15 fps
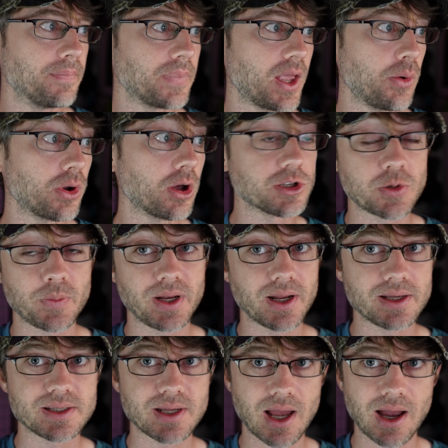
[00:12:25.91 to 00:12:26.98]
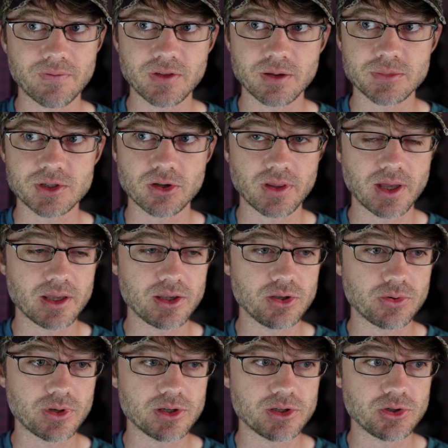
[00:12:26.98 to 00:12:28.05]
It would also be nice to have them so that you
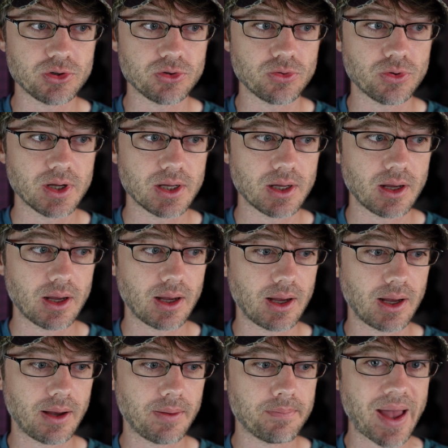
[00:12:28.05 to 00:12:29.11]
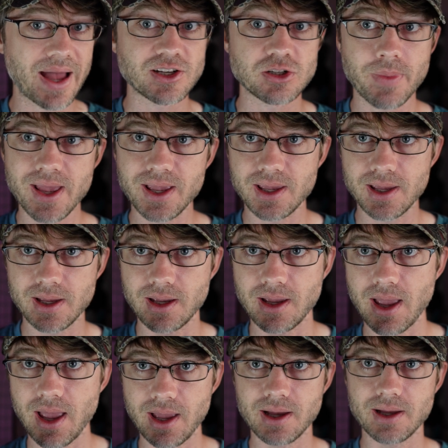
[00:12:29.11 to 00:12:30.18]
can do matchmaking
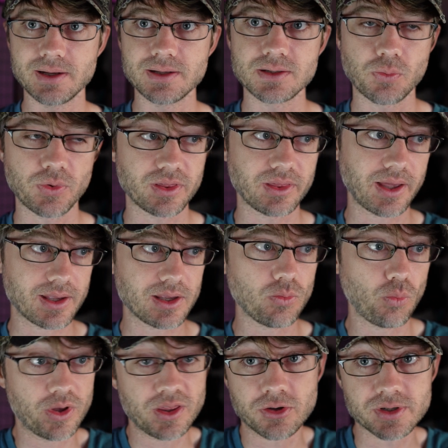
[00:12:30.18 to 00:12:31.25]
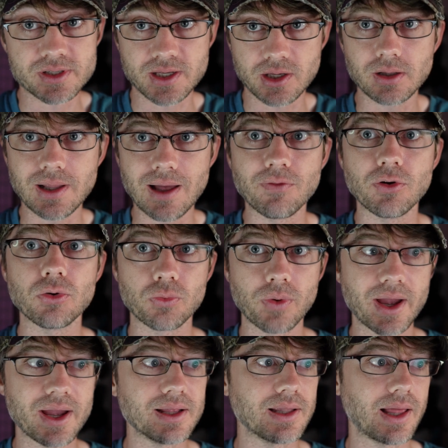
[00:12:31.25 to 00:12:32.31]
and with your skill level,
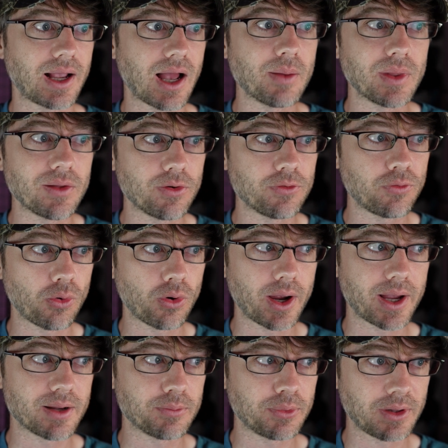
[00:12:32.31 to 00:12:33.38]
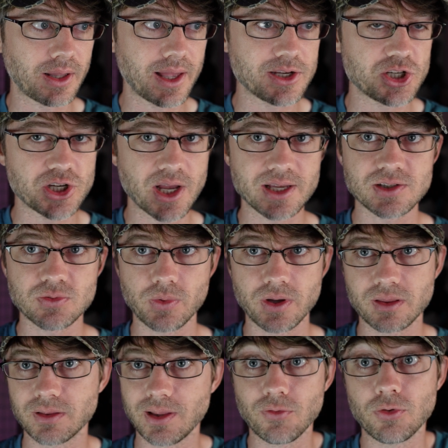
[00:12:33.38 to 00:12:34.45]
right? Like I'm level 4, I can play chess
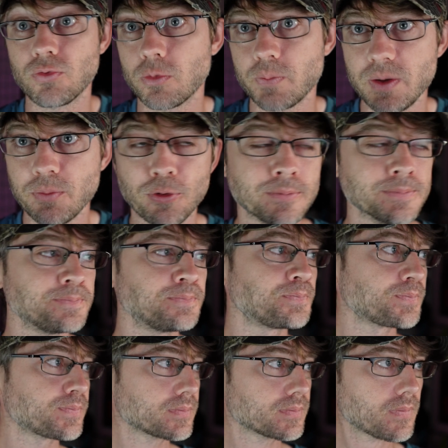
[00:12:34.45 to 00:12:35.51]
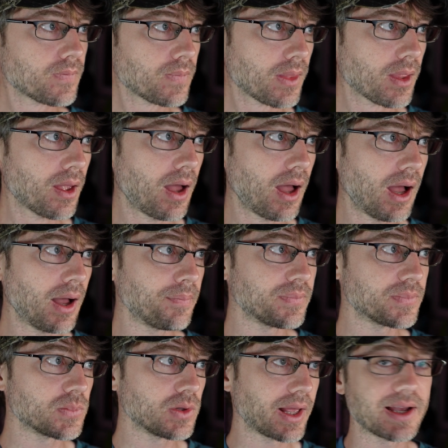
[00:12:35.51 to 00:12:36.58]
with level 4 people.
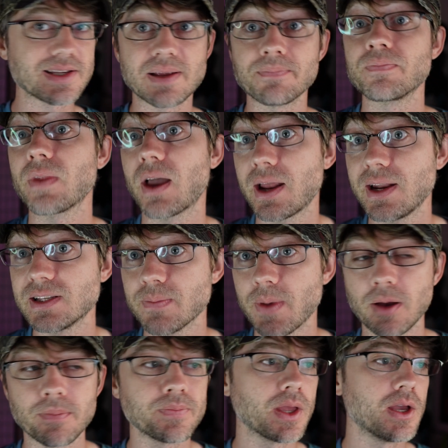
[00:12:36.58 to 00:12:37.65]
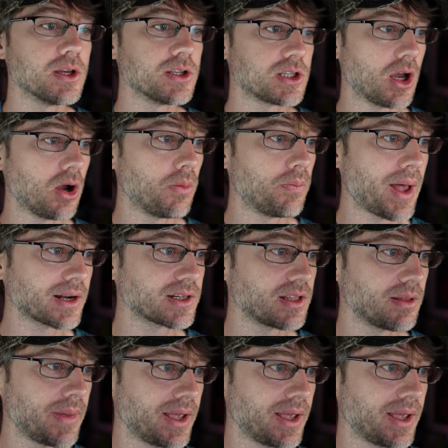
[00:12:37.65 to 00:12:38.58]
Like I said, I need some help. So back to the